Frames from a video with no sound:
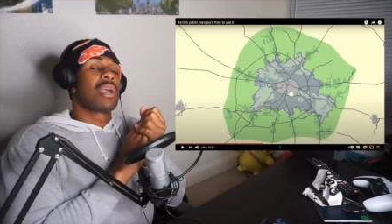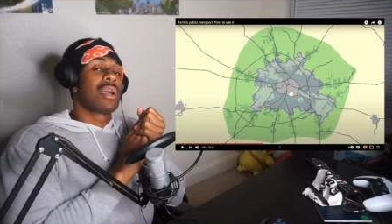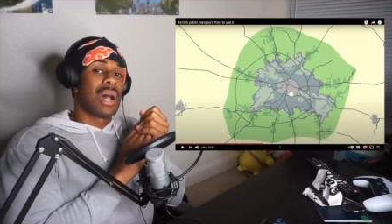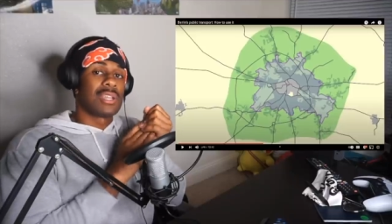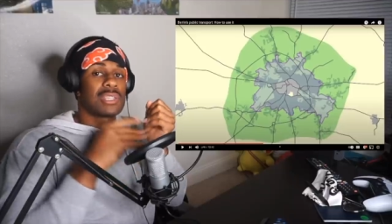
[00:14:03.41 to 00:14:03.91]

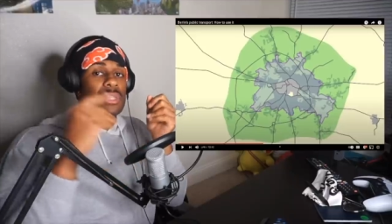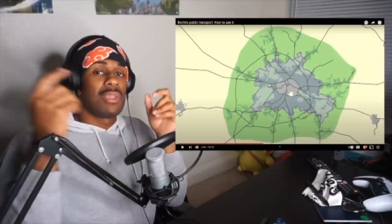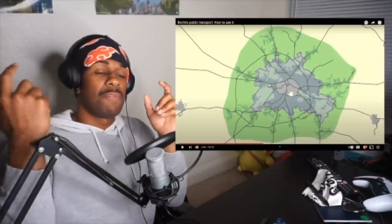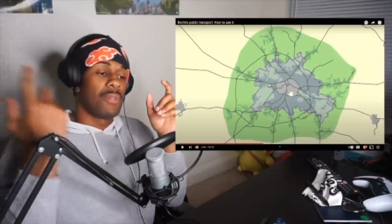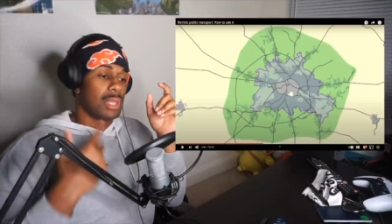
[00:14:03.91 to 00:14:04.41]

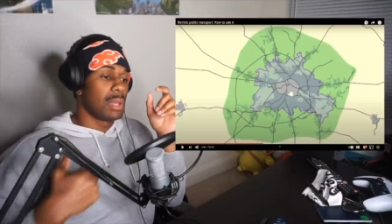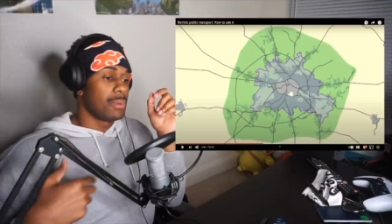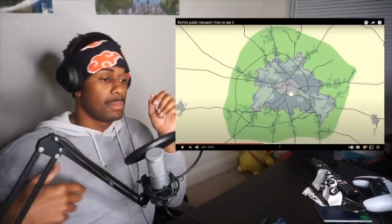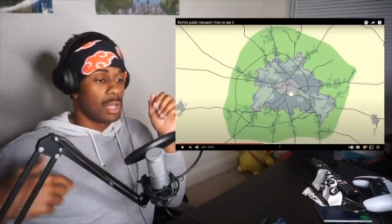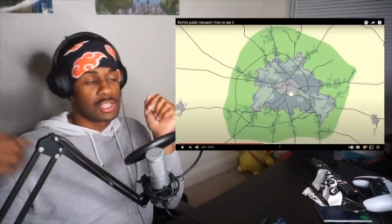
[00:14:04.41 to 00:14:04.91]
constantly filling up
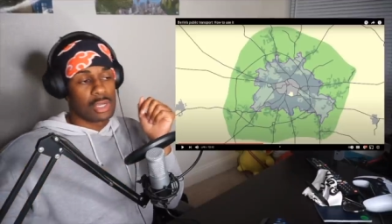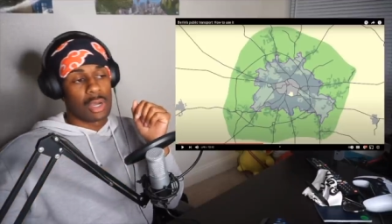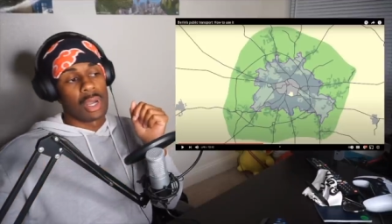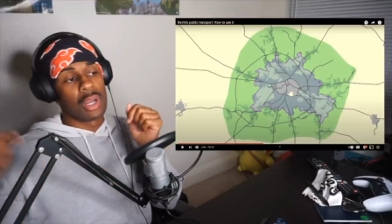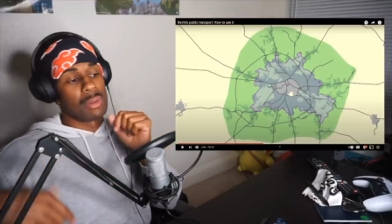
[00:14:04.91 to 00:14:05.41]
your bus
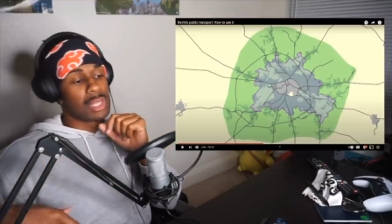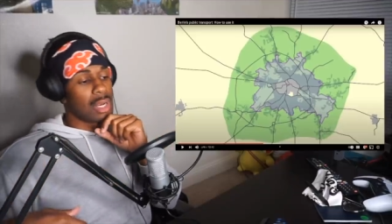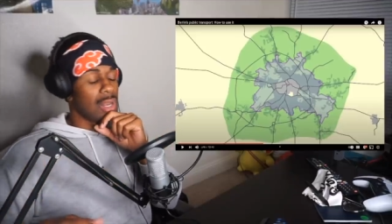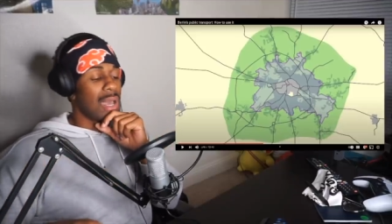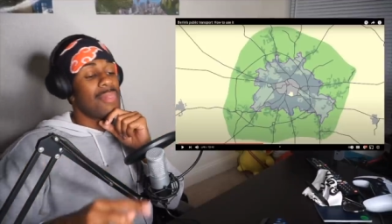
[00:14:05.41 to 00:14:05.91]
card and
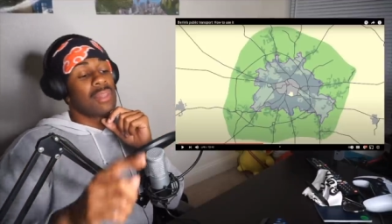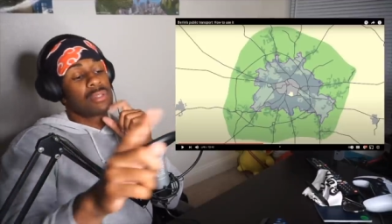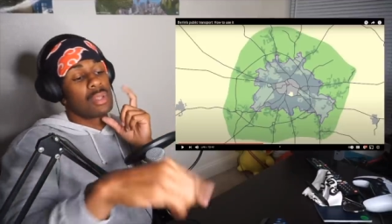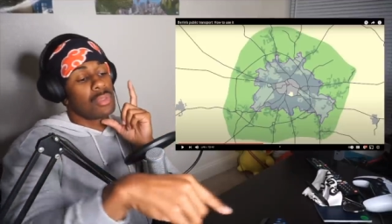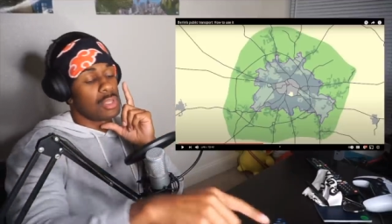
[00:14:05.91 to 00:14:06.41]
da da da. And
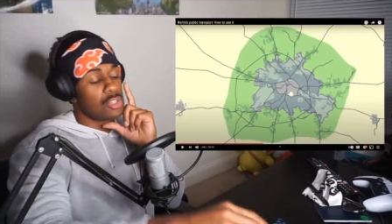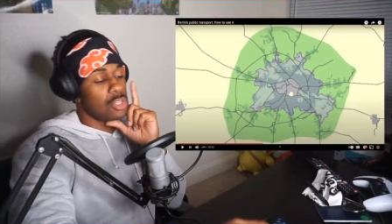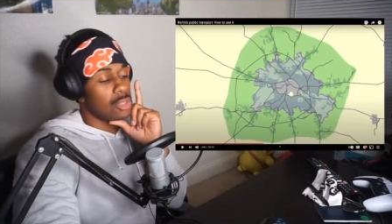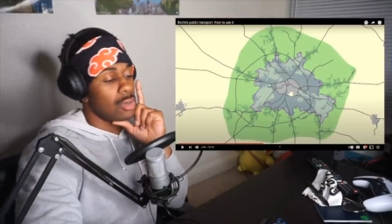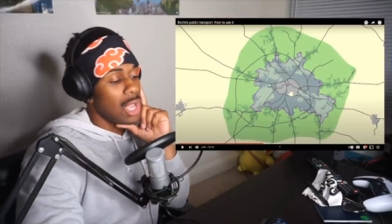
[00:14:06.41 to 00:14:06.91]
that's another thing
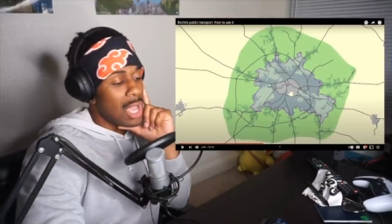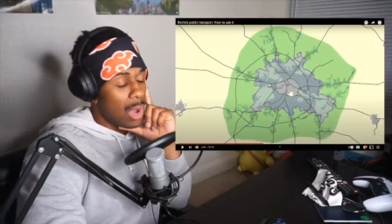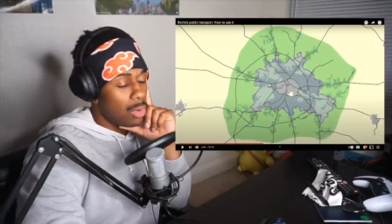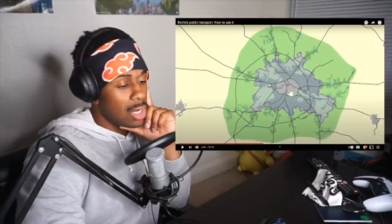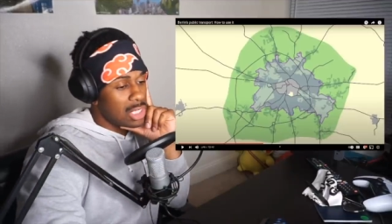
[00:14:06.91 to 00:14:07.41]
too.
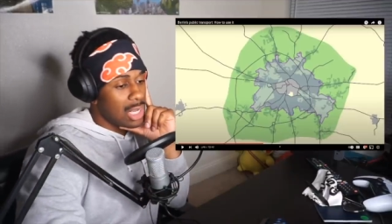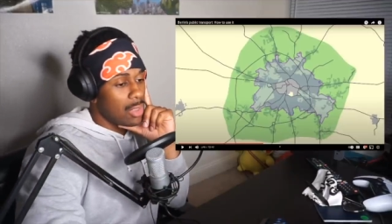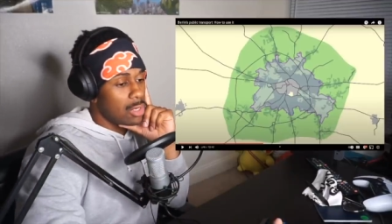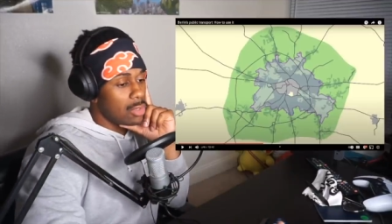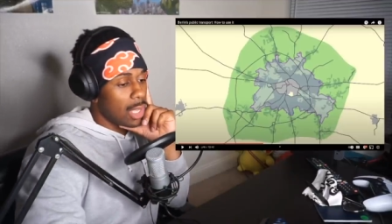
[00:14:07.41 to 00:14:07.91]
I wanna see how
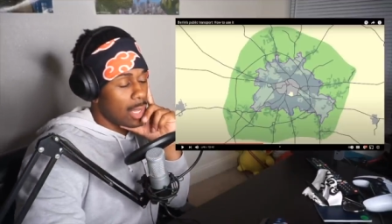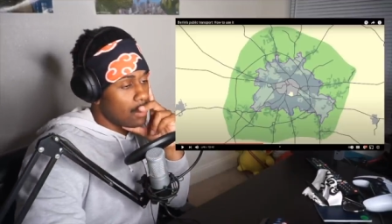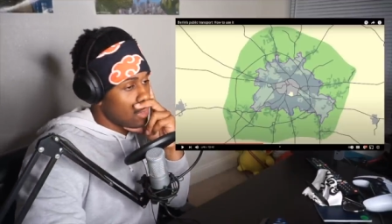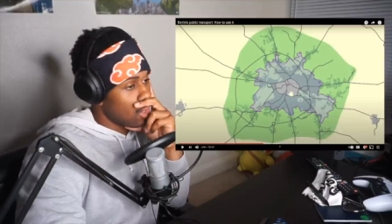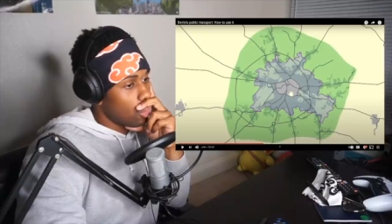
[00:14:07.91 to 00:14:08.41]
they do
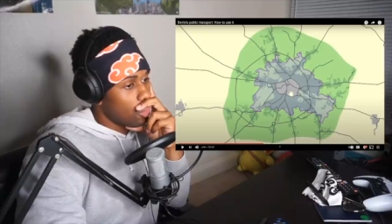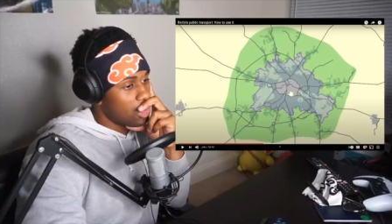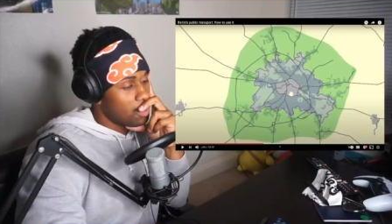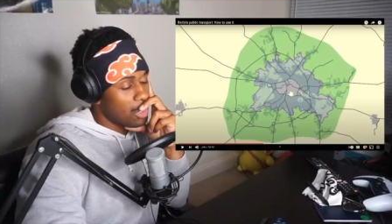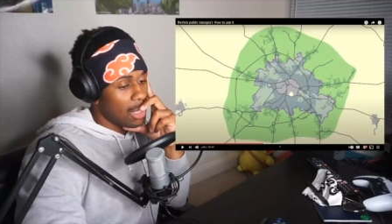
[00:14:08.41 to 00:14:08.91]
that whole
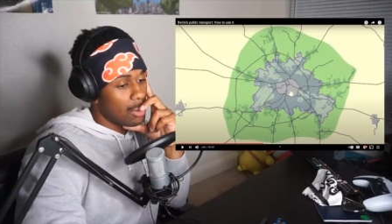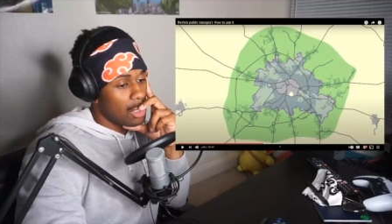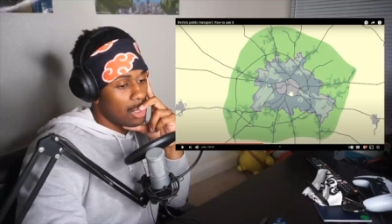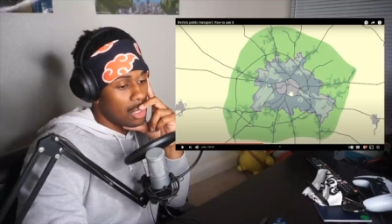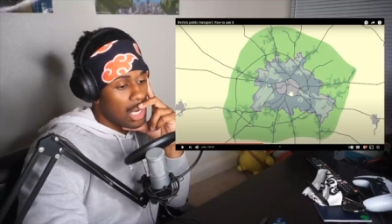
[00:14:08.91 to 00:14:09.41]
spiel out
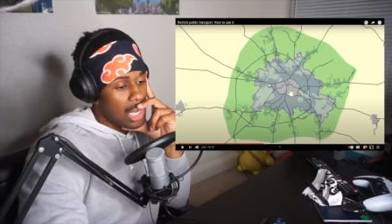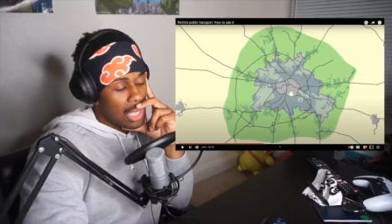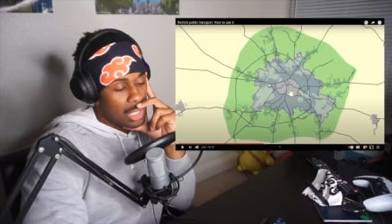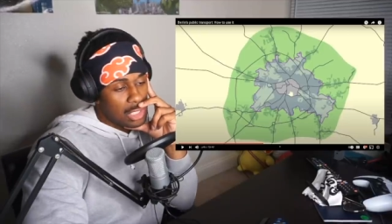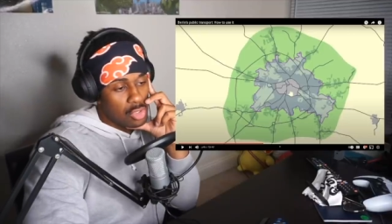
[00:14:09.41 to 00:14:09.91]
here.
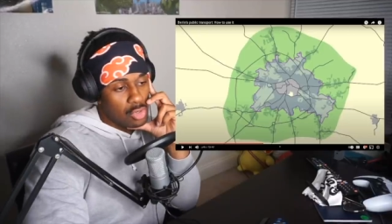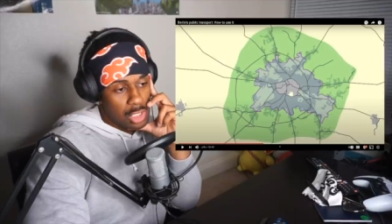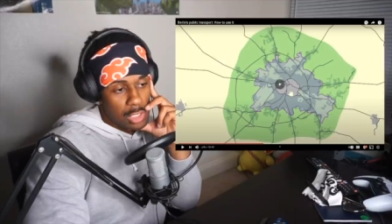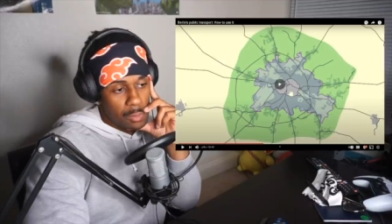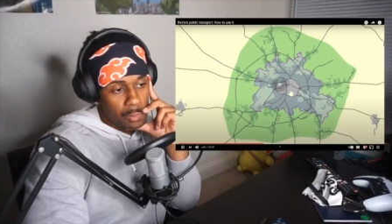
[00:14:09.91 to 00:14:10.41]
That's
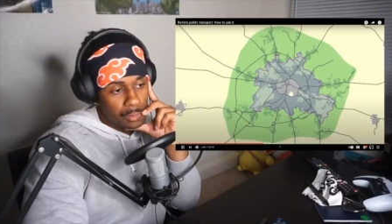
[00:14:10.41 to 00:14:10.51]
interesting.